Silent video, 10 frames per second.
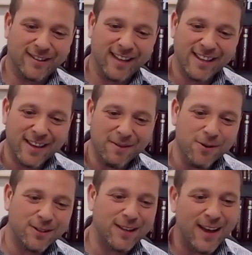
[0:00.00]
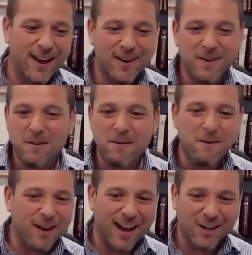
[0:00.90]
that he was
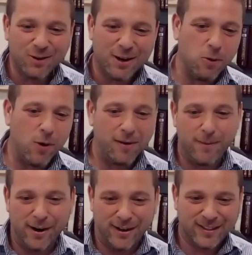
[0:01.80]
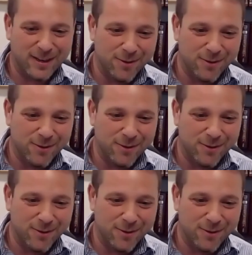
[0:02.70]
actually well-versed.